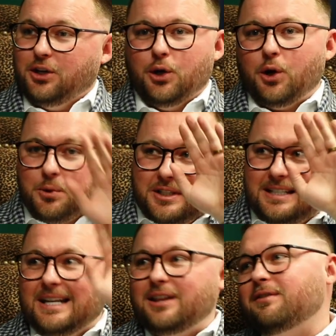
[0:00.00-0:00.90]
you don't
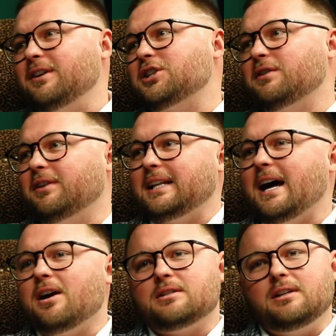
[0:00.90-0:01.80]
see the vision of
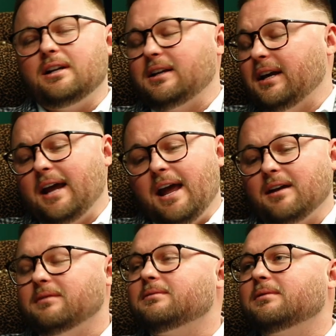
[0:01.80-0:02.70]
1,000 and like,
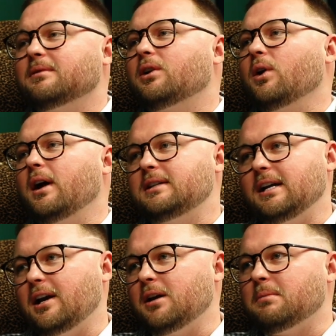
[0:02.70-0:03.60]
hey, go ahead and take
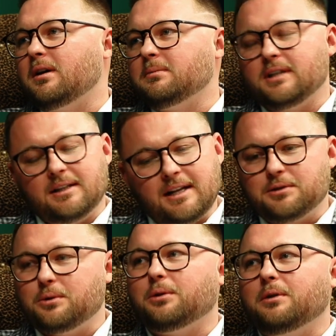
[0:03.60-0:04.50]
care of your moms. Like that's
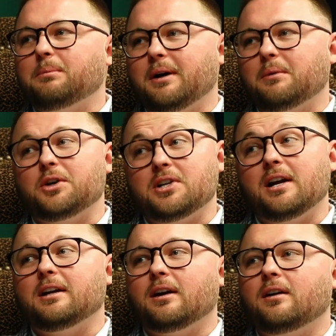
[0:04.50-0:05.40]
cool, but we're
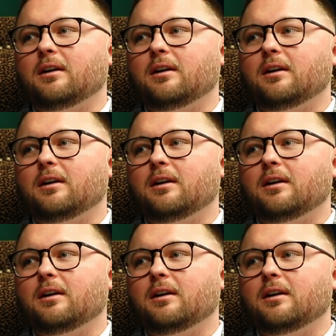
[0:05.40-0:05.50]
done here.